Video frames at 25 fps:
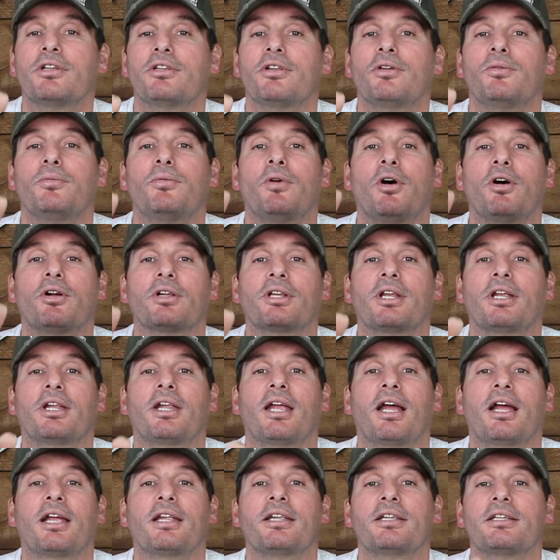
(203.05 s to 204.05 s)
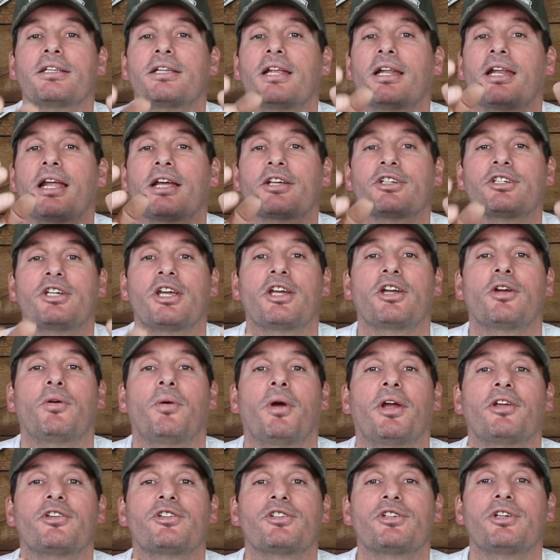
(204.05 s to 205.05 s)
They'll walk the land. They'll ask you
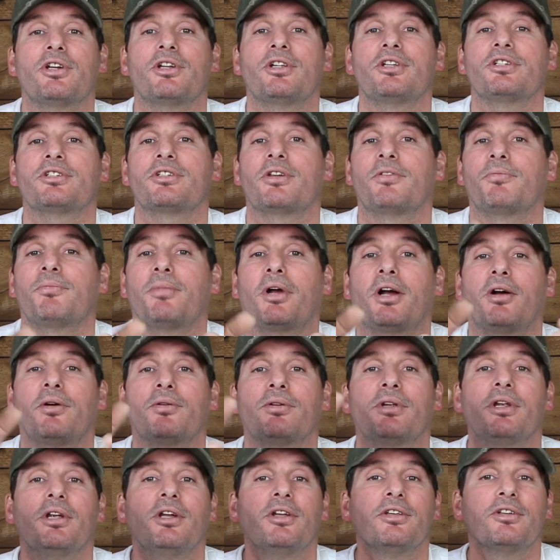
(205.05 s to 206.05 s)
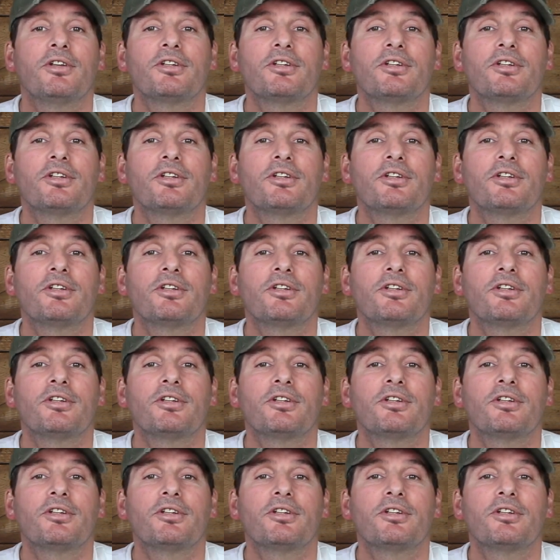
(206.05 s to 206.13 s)
questions about,